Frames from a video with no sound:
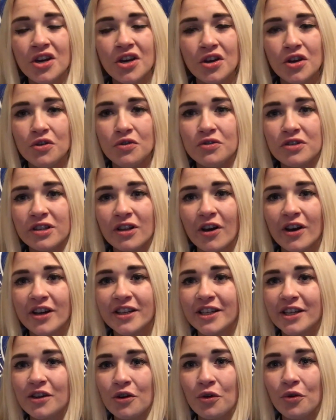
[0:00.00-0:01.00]
who slotted
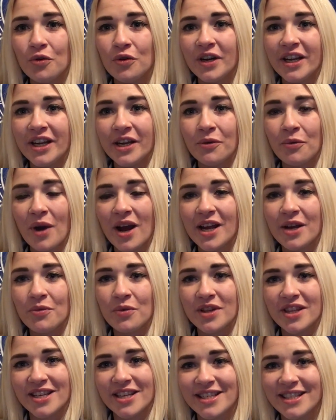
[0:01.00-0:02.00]
it coolly away
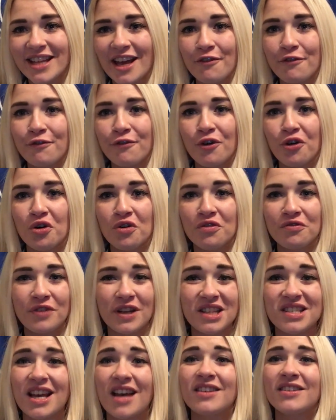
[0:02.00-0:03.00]
with his left foot.
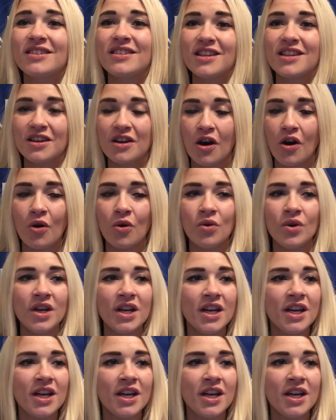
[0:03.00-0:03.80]
Fantastic goal.